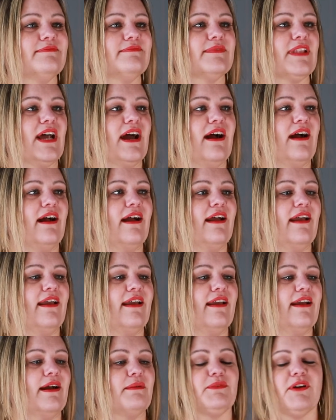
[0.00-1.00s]

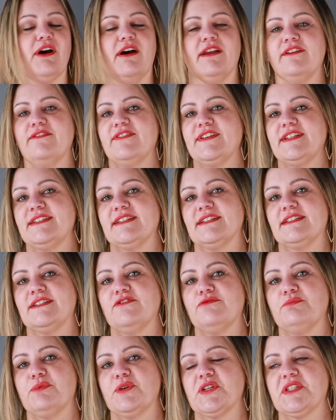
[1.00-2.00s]
I'm not a
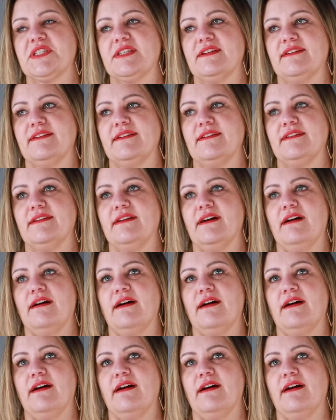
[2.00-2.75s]
vindictive person.